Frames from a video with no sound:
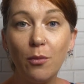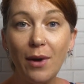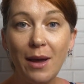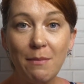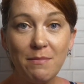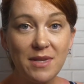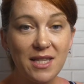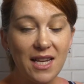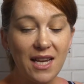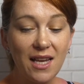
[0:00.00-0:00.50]

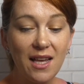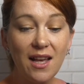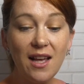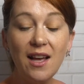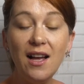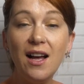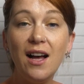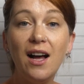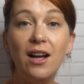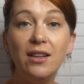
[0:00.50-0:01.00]
website.
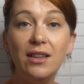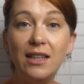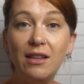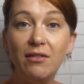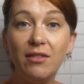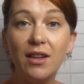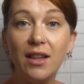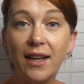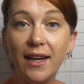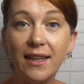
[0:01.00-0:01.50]
I'll
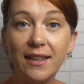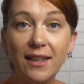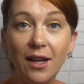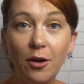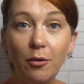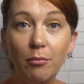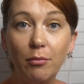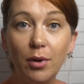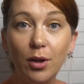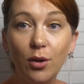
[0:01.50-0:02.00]
leave the link
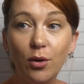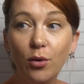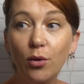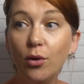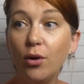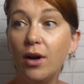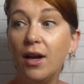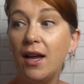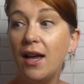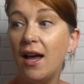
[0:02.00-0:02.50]
down
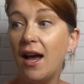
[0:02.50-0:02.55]
below.